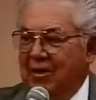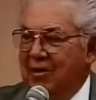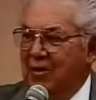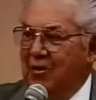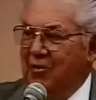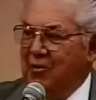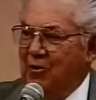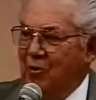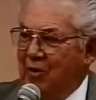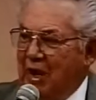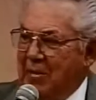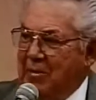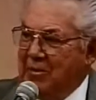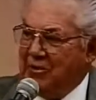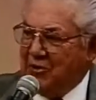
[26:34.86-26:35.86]
throw at
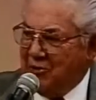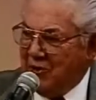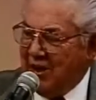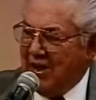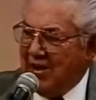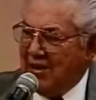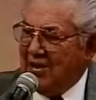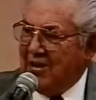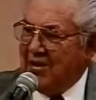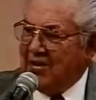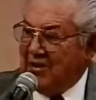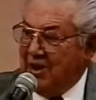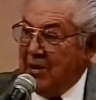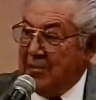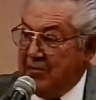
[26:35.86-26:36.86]
me, so I'll, uh,
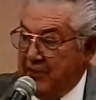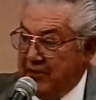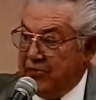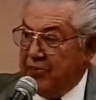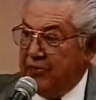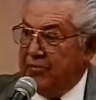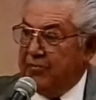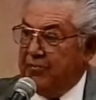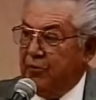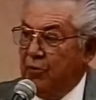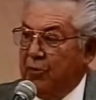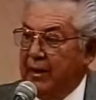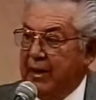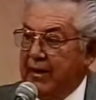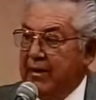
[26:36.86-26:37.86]
Tom, if that's your
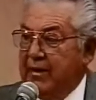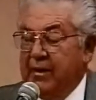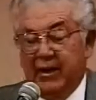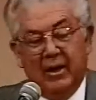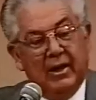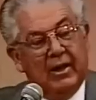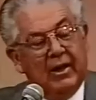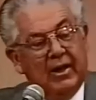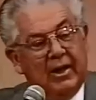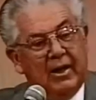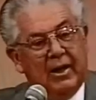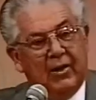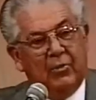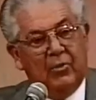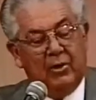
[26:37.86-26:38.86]
format,
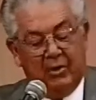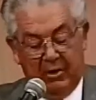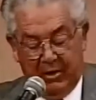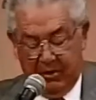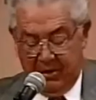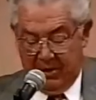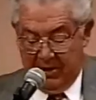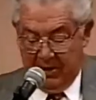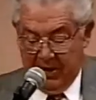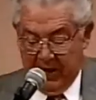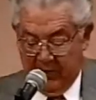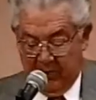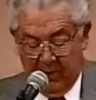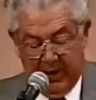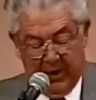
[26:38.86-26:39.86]
I will, uh, I
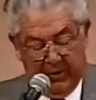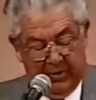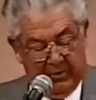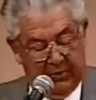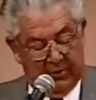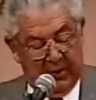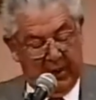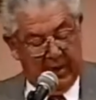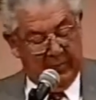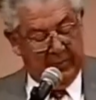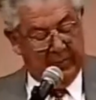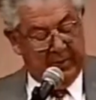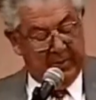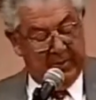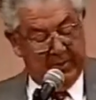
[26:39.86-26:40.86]
will now stop.
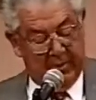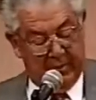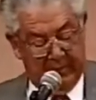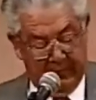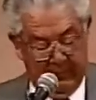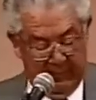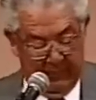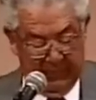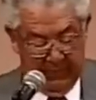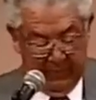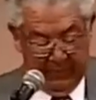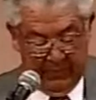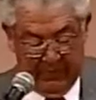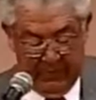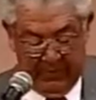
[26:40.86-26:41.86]
And uh,
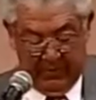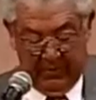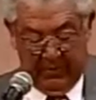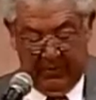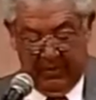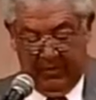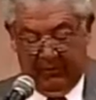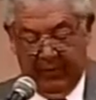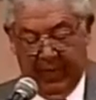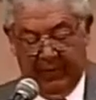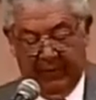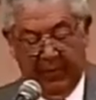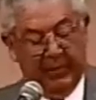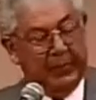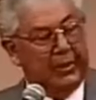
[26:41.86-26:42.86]
if you have
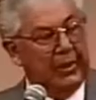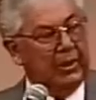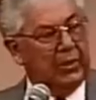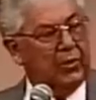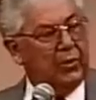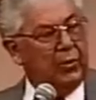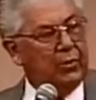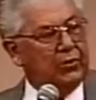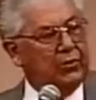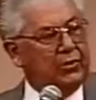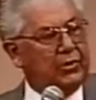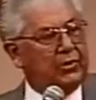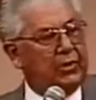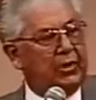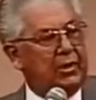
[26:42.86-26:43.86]
any particular
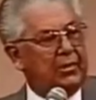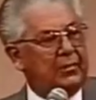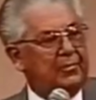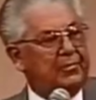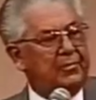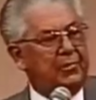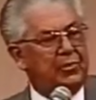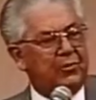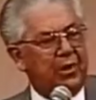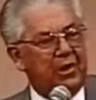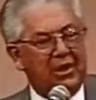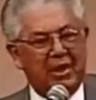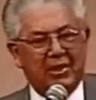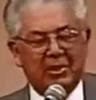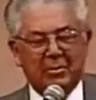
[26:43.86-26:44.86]
questions, uh, we'll try to
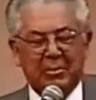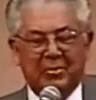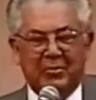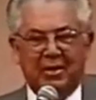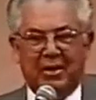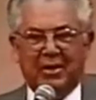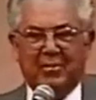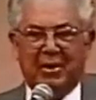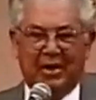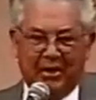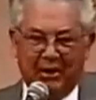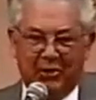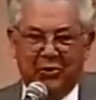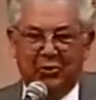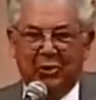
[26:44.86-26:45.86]
answer them. If not, I'll get
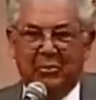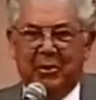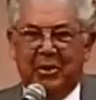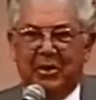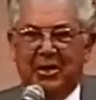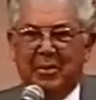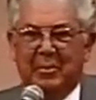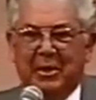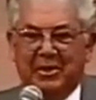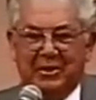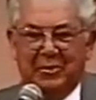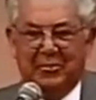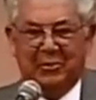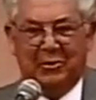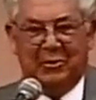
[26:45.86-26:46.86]
Hugh up here and let him answer them
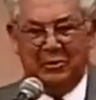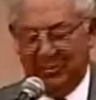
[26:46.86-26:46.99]
for us.